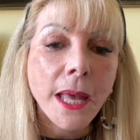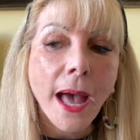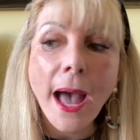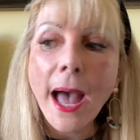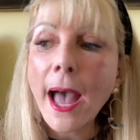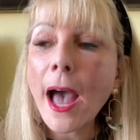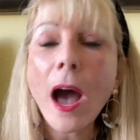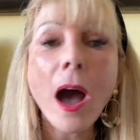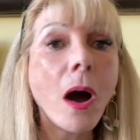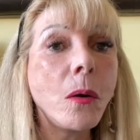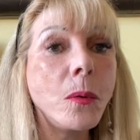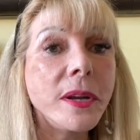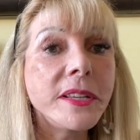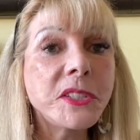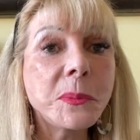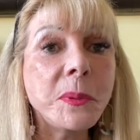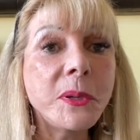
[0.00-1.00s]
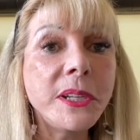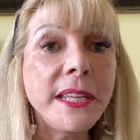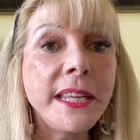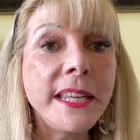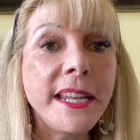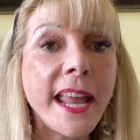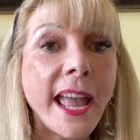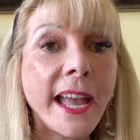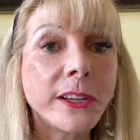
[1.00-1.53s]
I always put
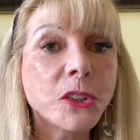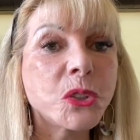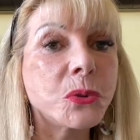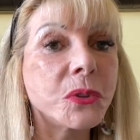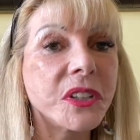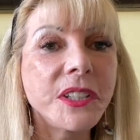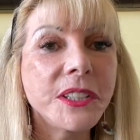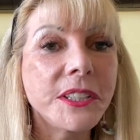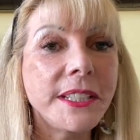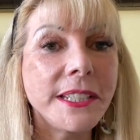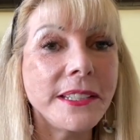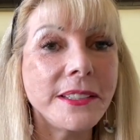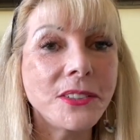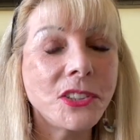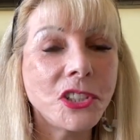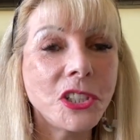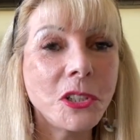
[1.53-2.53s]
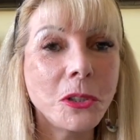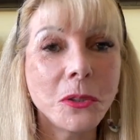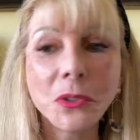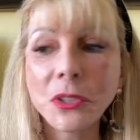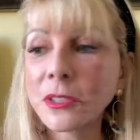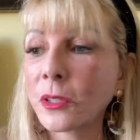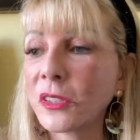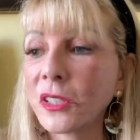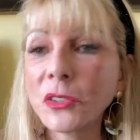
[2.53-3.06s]
in extra goodies too,
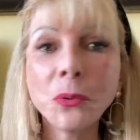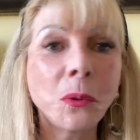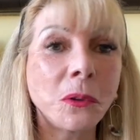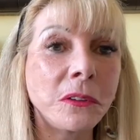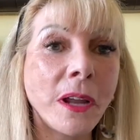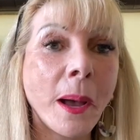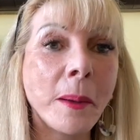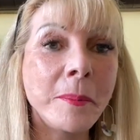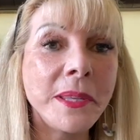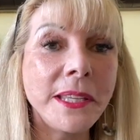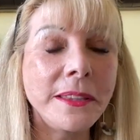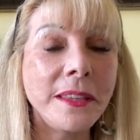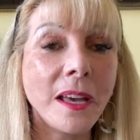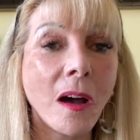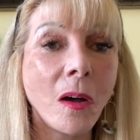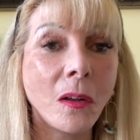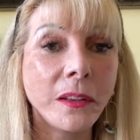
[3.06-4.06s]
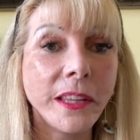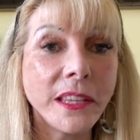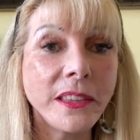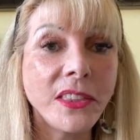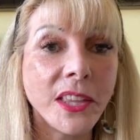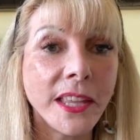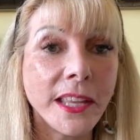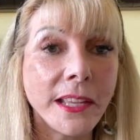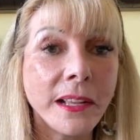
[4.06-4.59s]
so this will not be the only
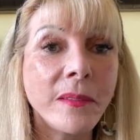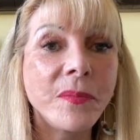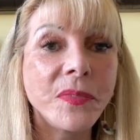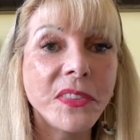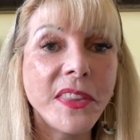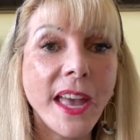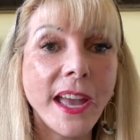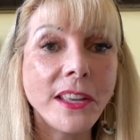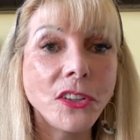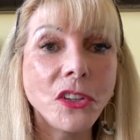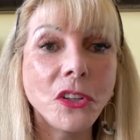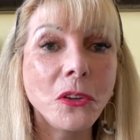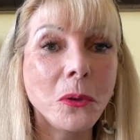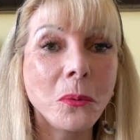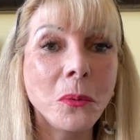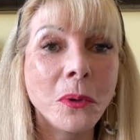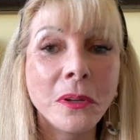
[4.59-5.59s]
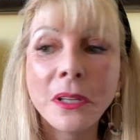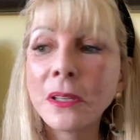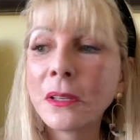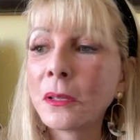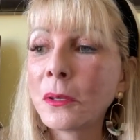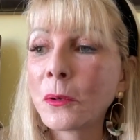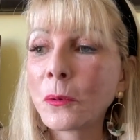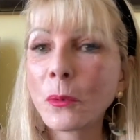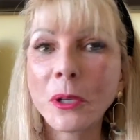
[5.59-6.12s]
thing that you
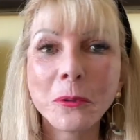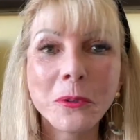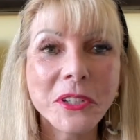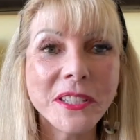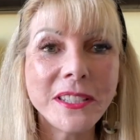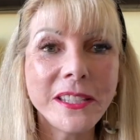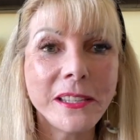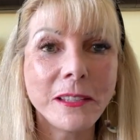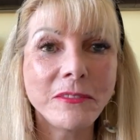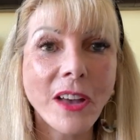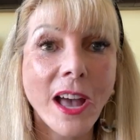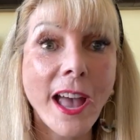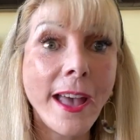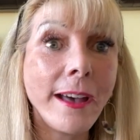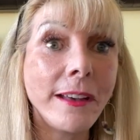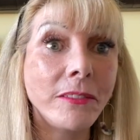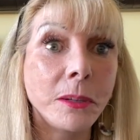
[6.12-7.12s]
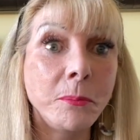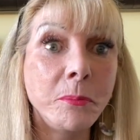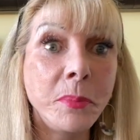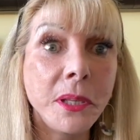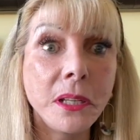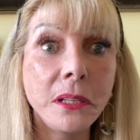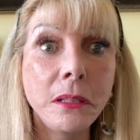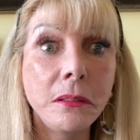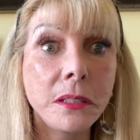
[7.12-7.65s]
will receive. I have a
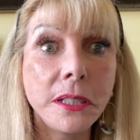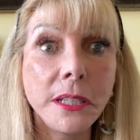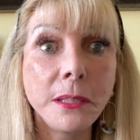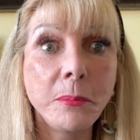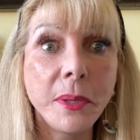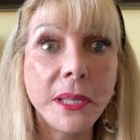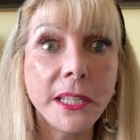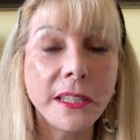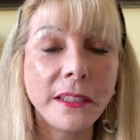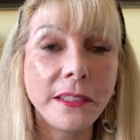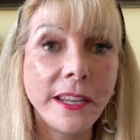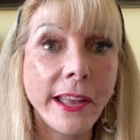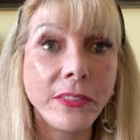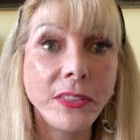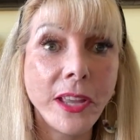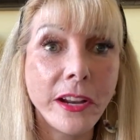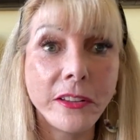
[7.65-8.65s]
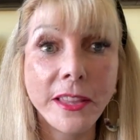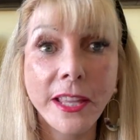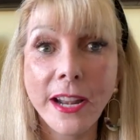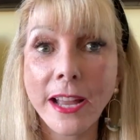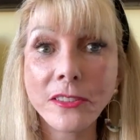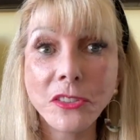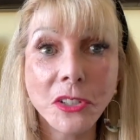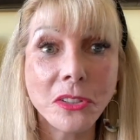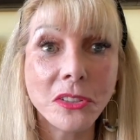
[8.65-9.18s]
big goodie bin down there that
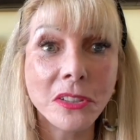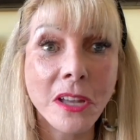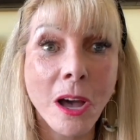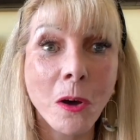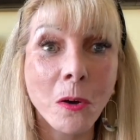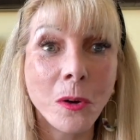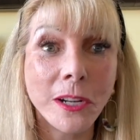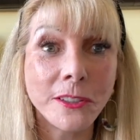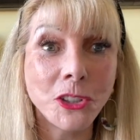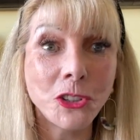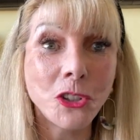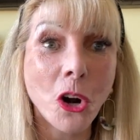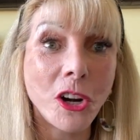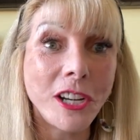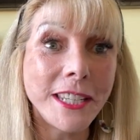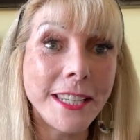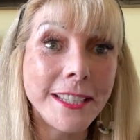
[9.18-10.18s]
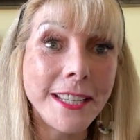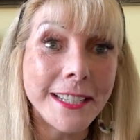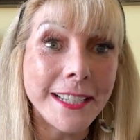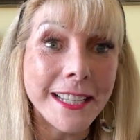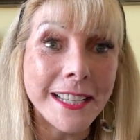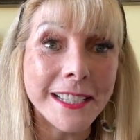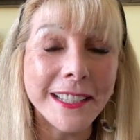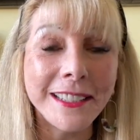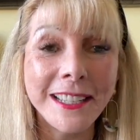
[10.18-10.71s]
I just go and start digging
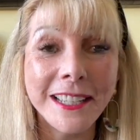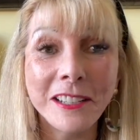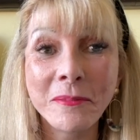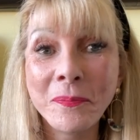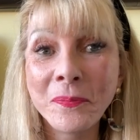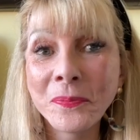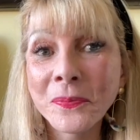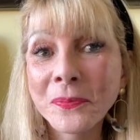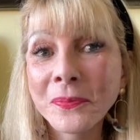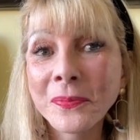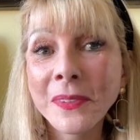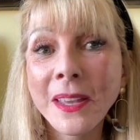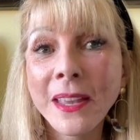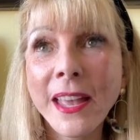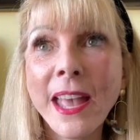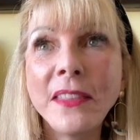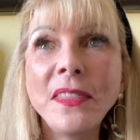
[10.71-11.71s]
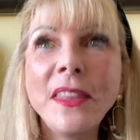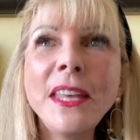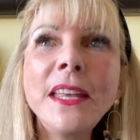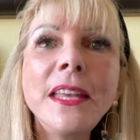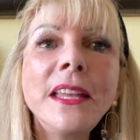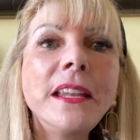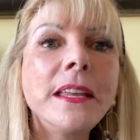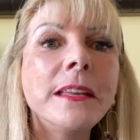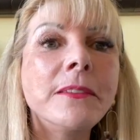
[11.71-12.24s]
in, and
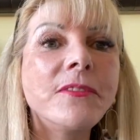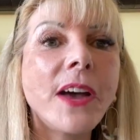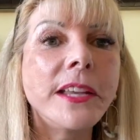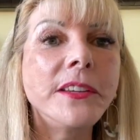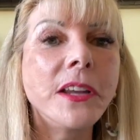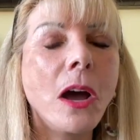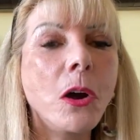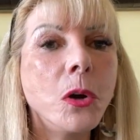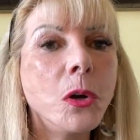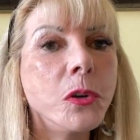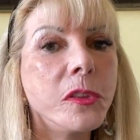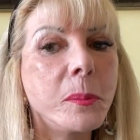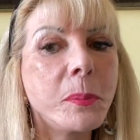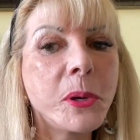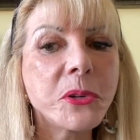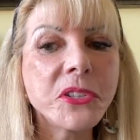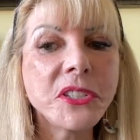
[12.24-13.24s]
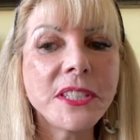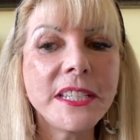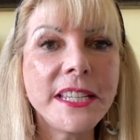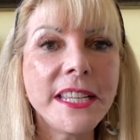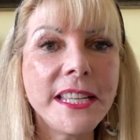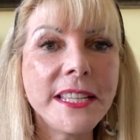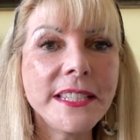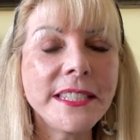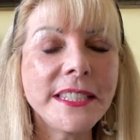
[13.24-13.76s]
then if I know who the person
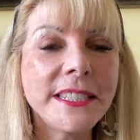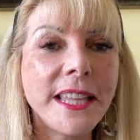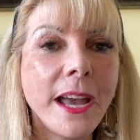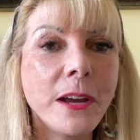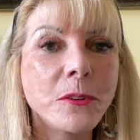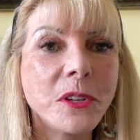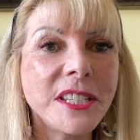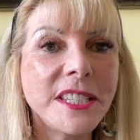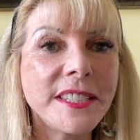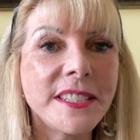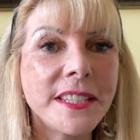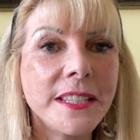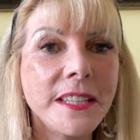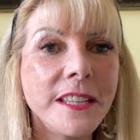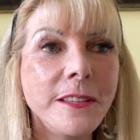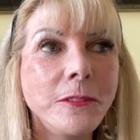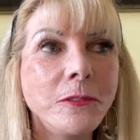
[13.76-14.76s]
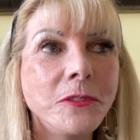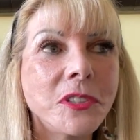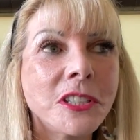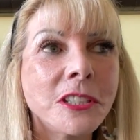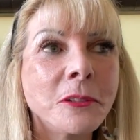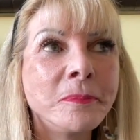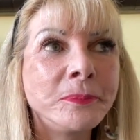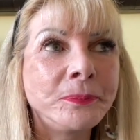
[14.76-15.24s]
is that receives